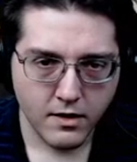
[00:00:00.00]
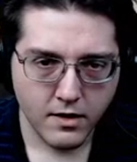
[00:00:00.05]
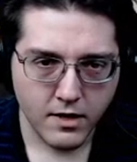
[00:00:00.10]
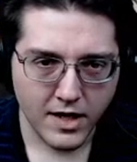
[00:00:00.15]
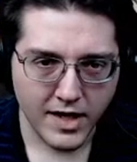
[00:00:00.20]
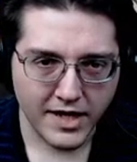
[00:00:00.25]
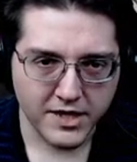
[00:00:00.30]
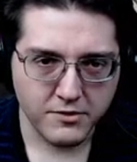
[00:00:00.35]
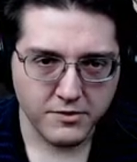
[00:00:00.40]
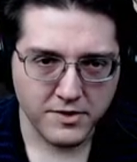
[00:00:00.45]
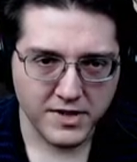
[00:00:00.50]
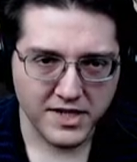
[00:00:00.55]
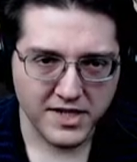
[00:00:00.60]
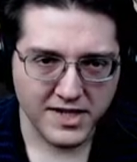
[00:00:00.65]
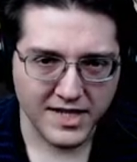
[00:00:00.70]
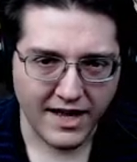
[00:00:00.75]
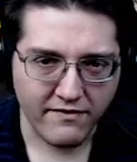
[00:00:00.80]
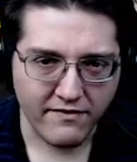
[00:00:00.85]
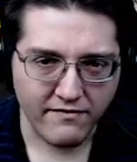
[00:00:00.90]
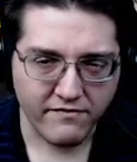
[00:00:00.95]
I don't need it
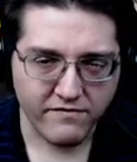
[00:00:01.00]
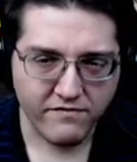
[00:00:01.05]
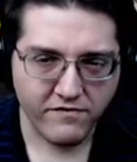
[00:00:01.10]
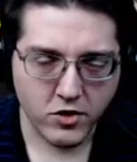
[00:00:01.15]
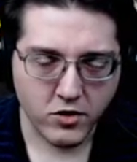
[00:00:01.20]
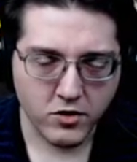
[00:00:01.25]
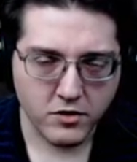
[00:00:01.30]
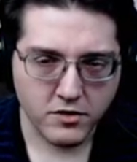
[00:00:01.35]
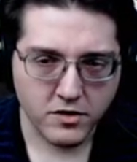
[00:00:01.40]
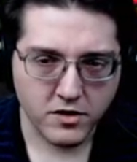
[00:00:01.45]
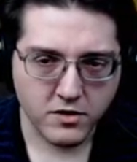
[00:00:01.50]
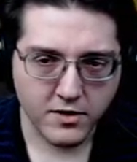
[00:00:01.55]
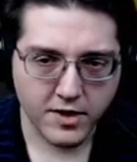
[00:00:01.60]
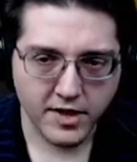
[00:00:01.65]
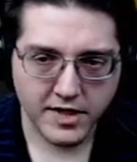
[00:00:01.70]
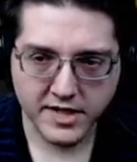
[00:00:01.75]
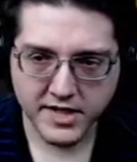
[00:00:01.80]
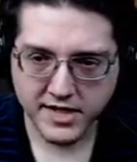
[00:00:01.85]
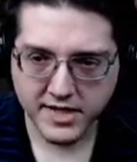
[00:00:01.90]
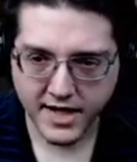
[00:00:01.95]
that far, though.
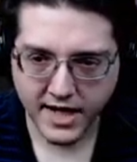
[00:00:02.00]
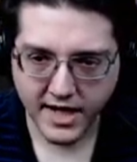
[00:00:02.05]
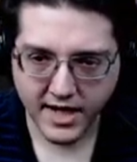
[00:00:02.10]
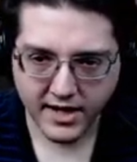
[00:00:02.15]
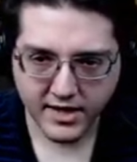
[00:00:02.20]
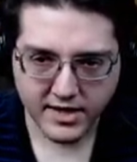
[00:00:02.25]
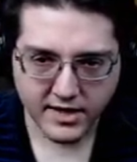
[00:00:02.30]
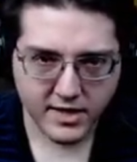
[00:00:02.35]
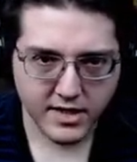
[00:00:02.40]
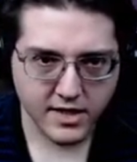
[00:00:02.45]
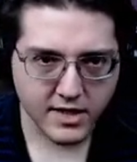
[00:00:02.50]
I need it at...